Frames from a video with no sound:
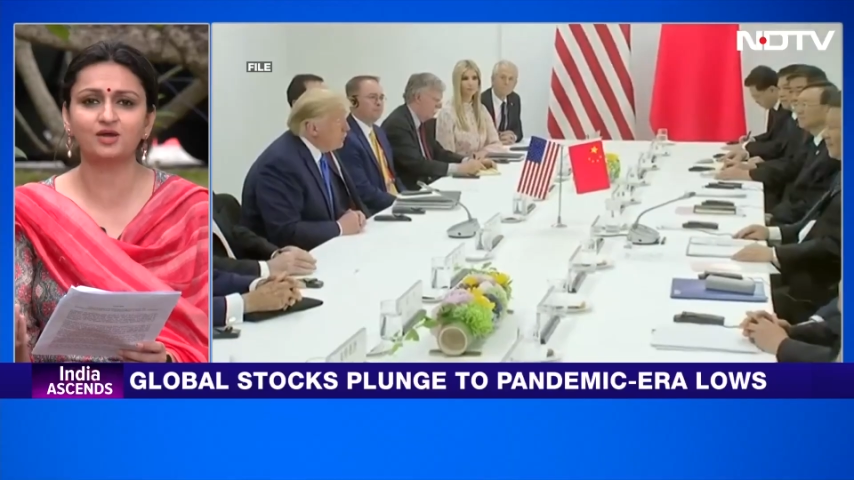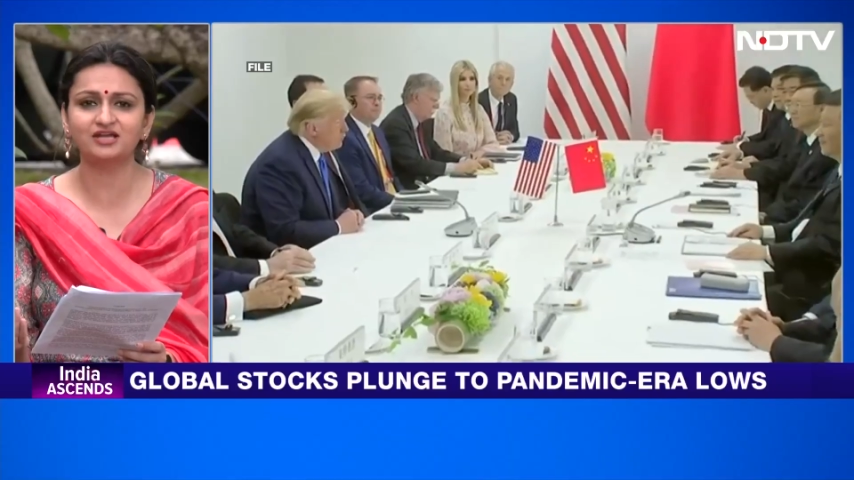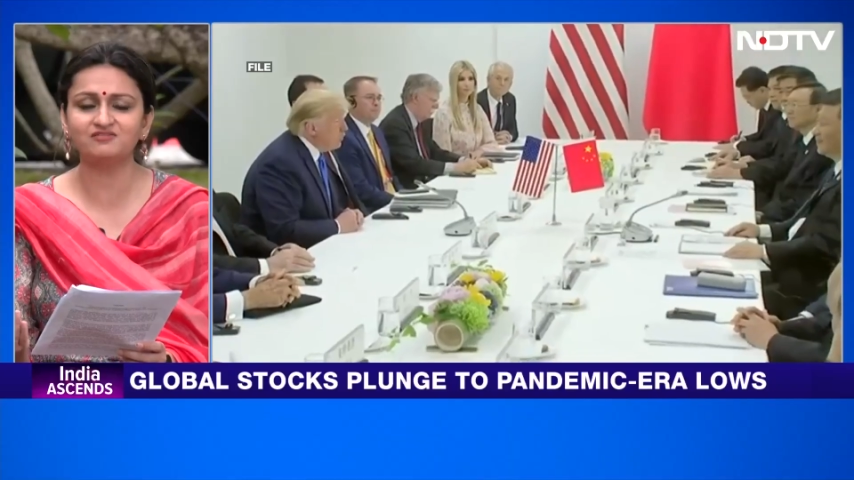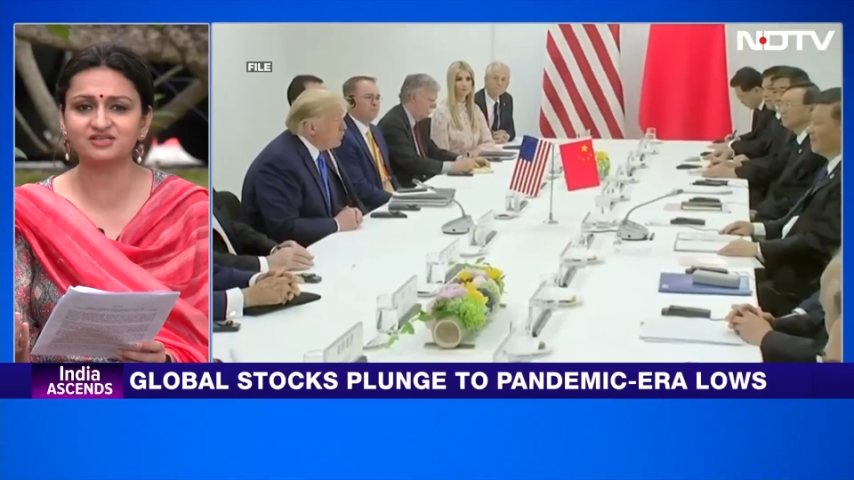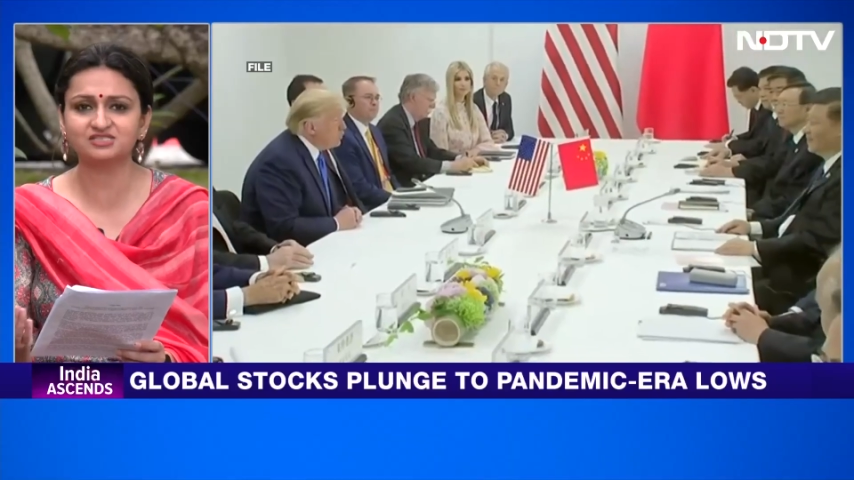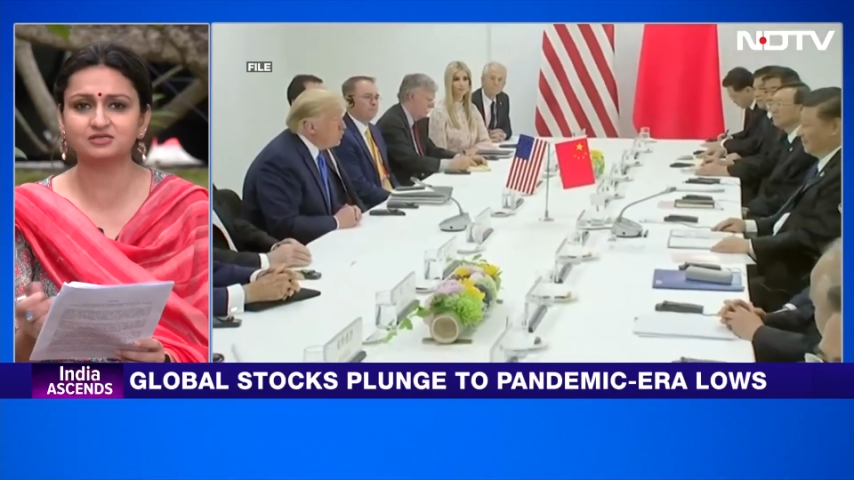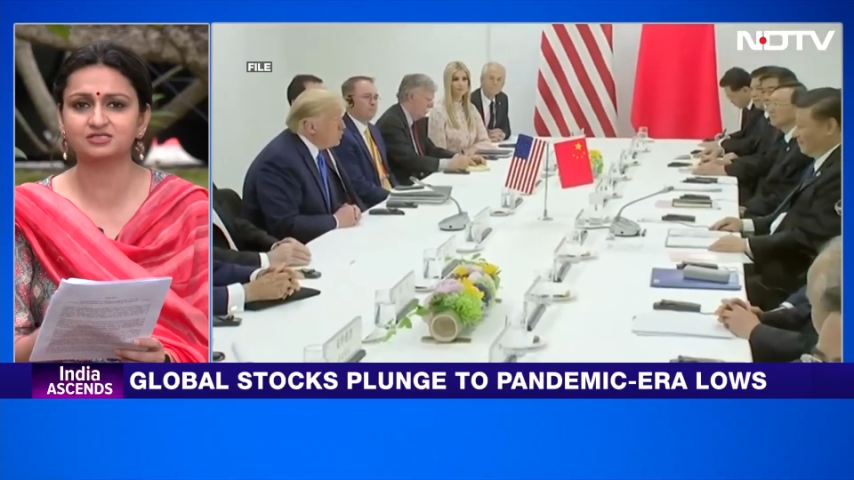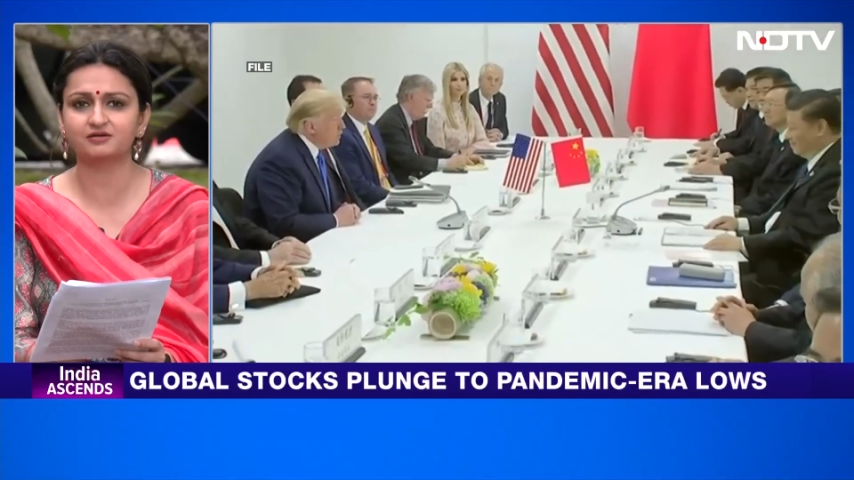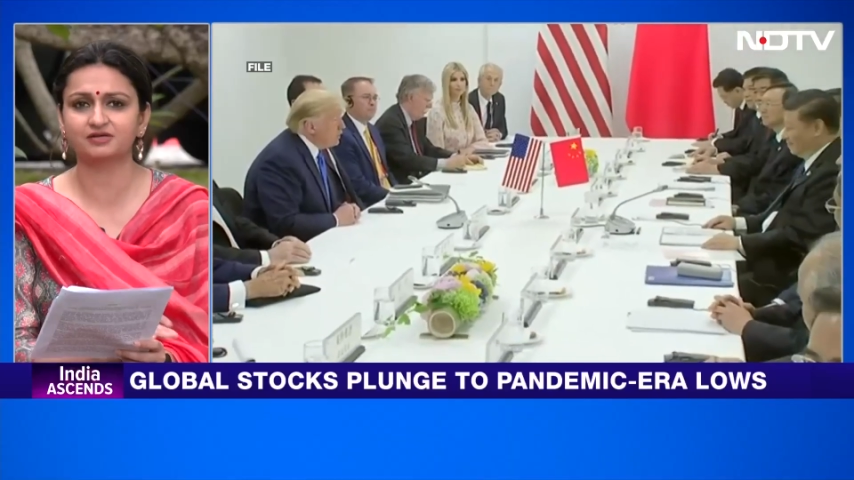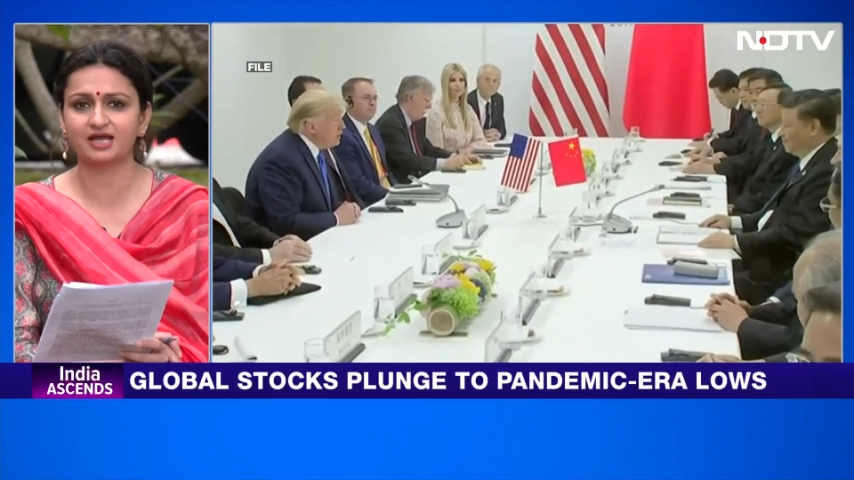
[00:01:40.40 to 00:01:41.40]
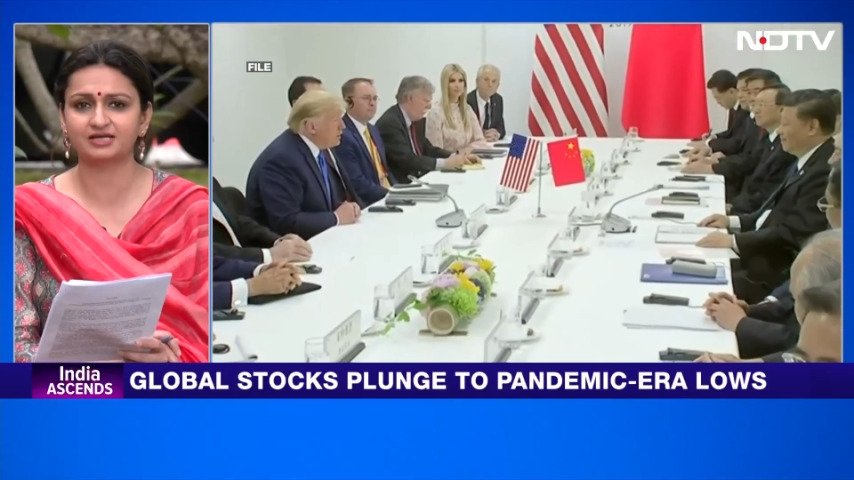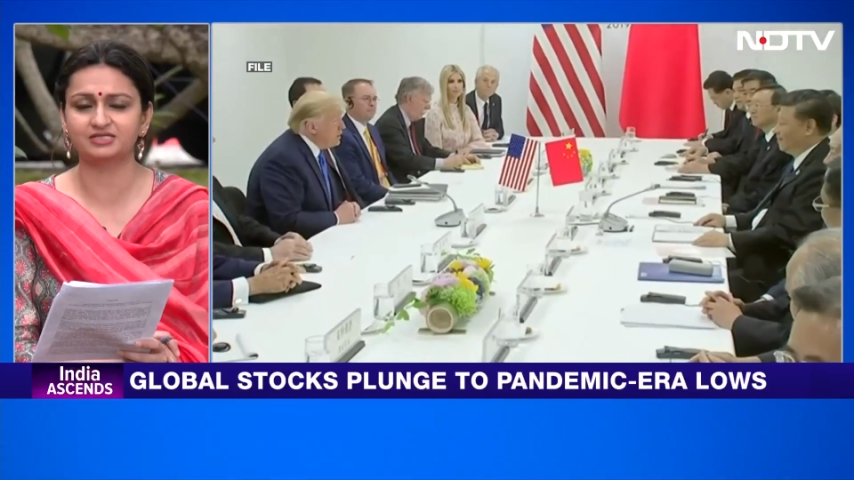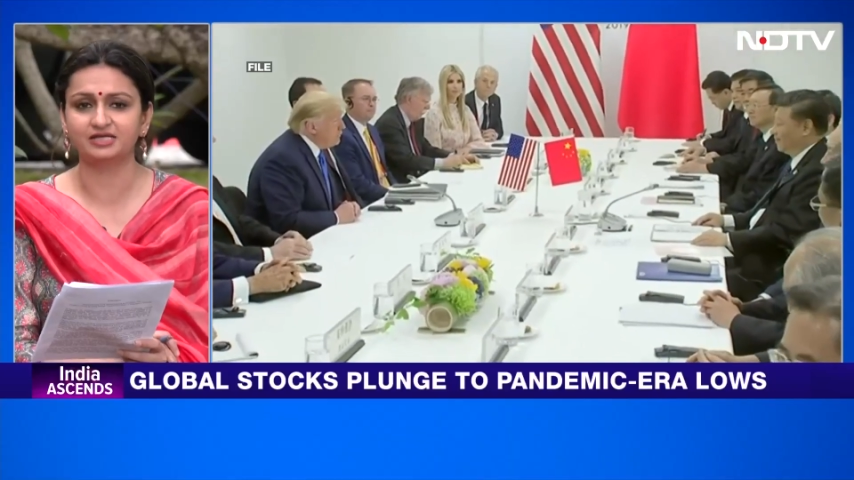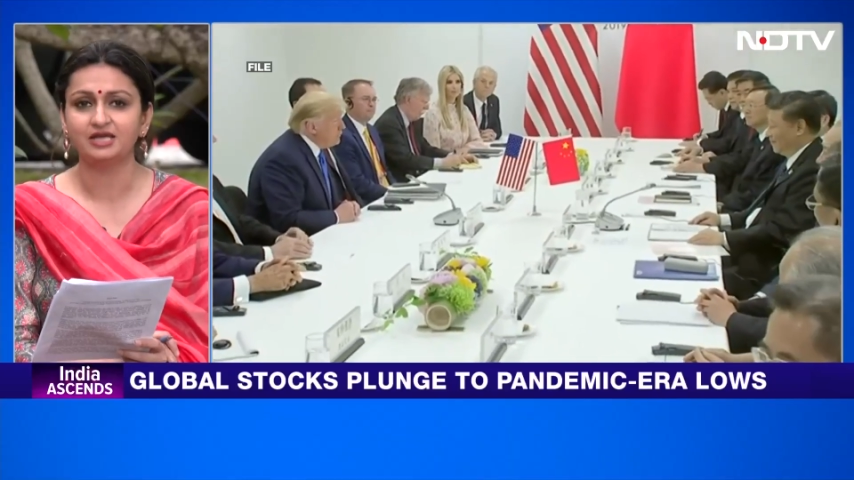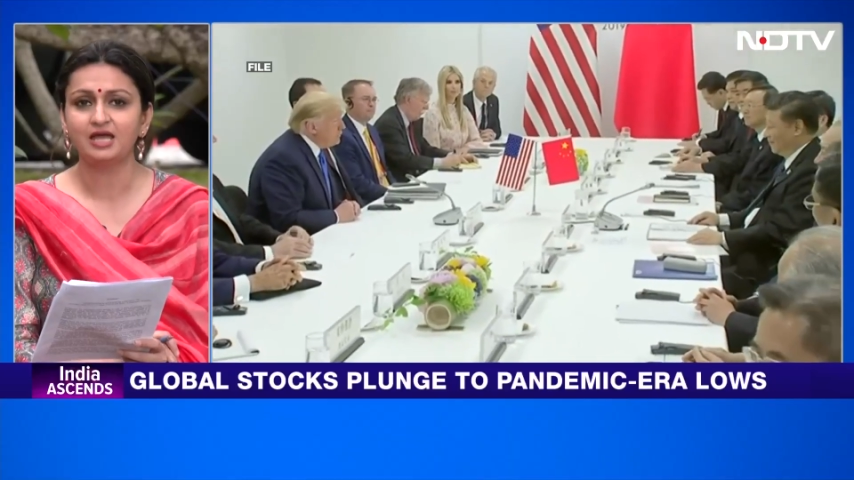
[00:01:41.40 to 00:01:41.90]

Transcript: investors are reacting,